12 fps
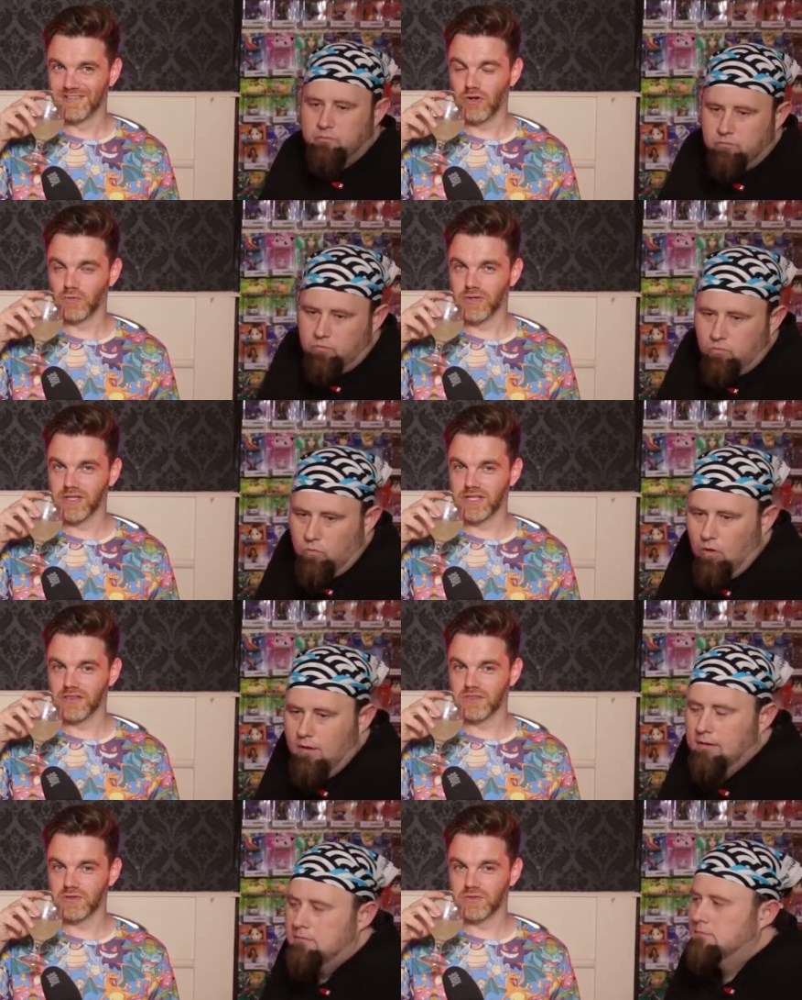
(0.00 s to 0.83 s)
Speaker 1: Not really
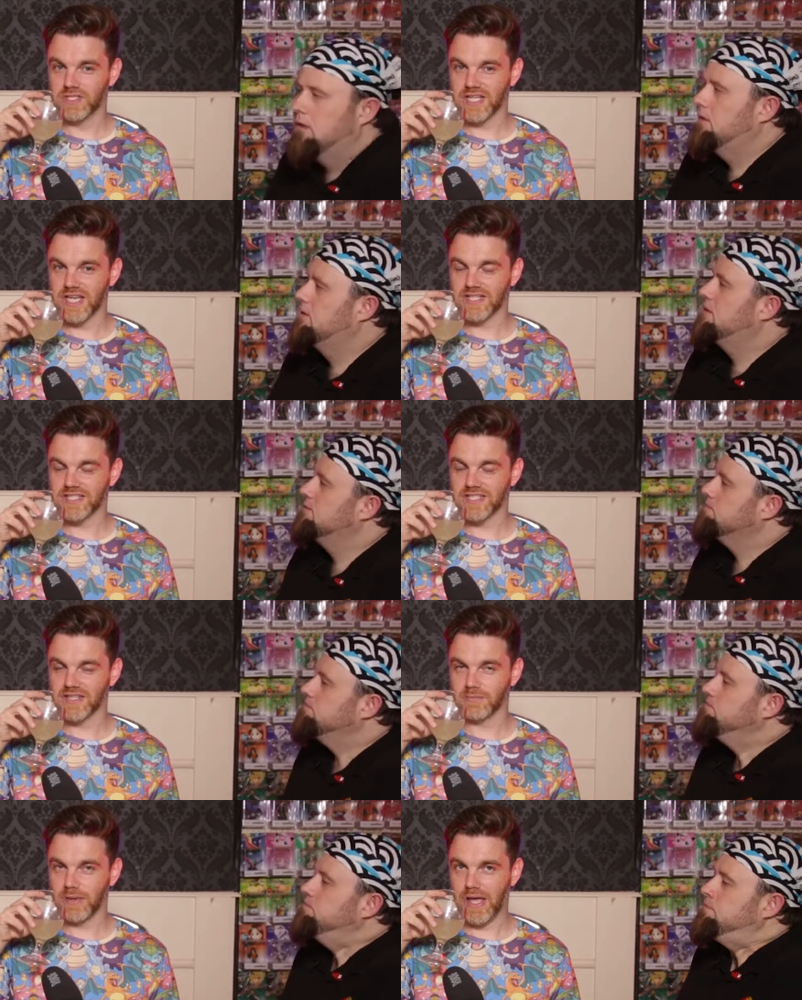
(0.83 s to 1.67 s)

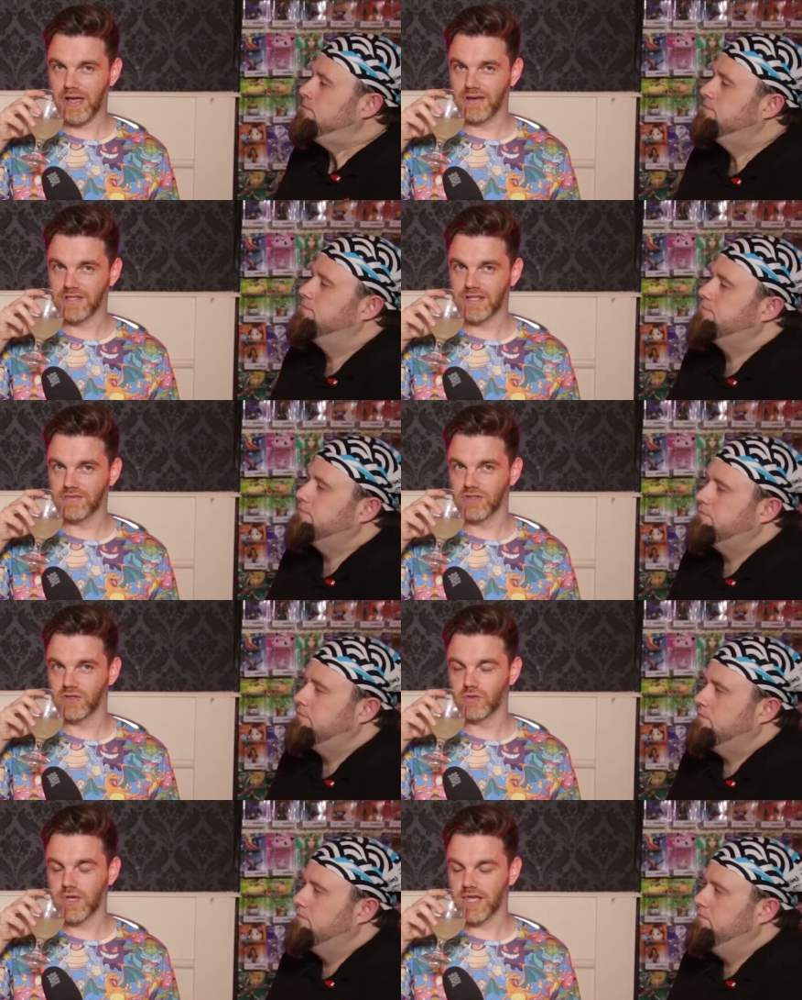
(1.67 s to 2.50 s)
enthusiastic about
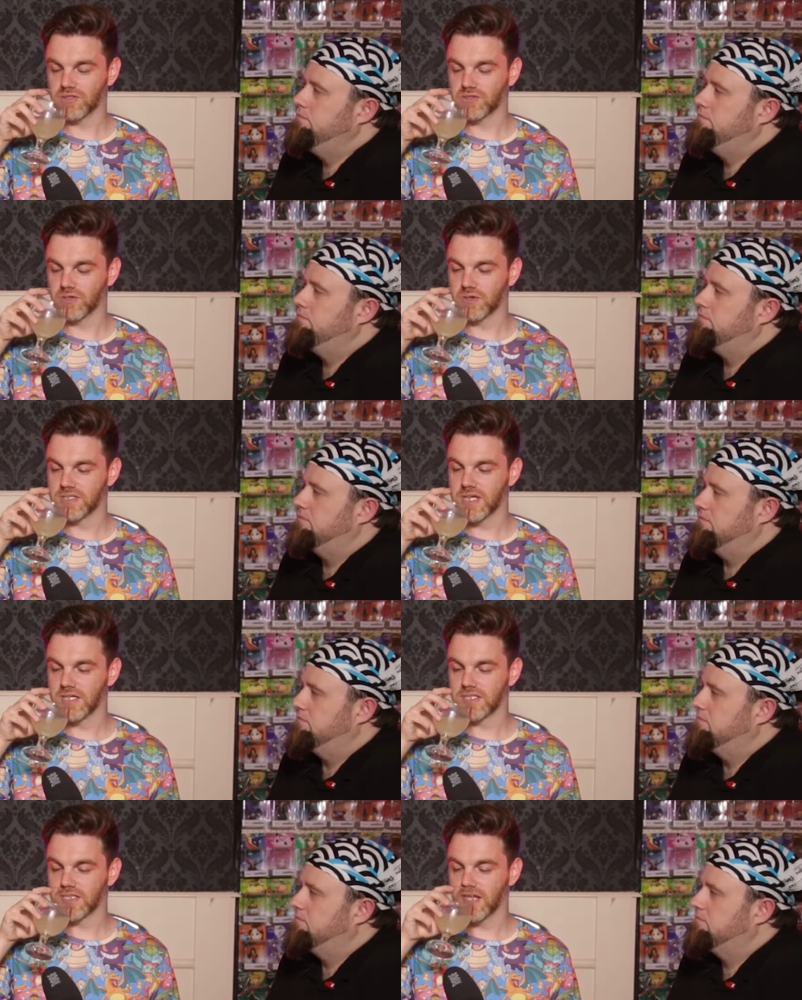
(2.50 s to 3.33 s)
giving you extra
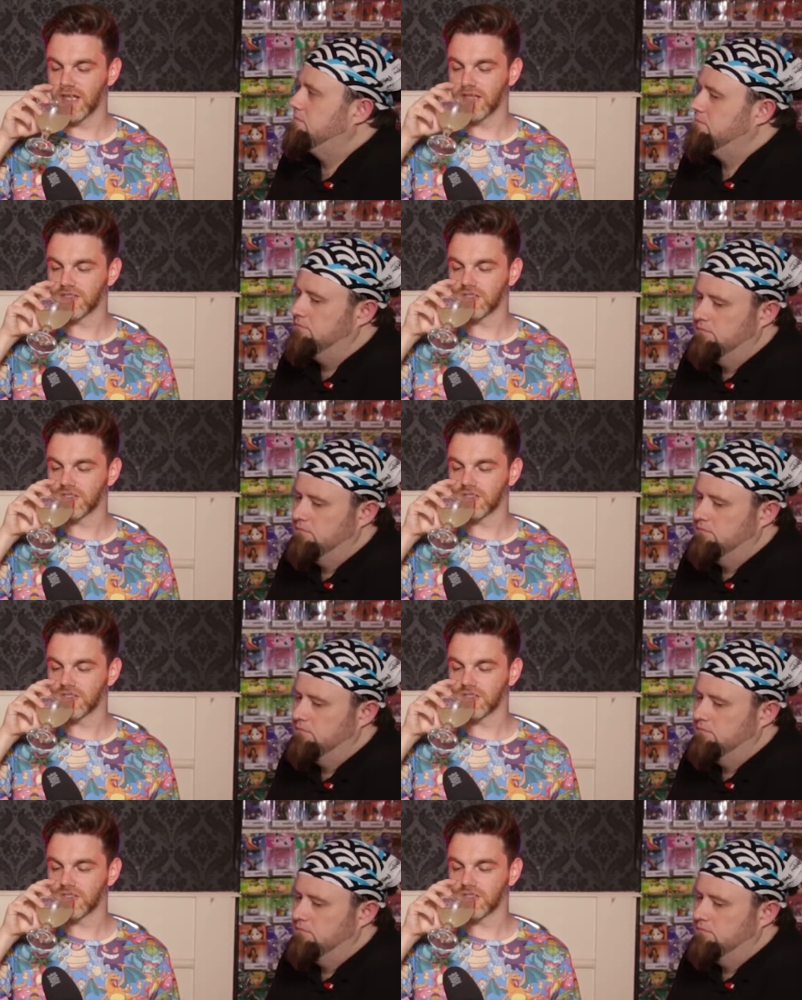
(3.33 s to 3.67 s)
content today,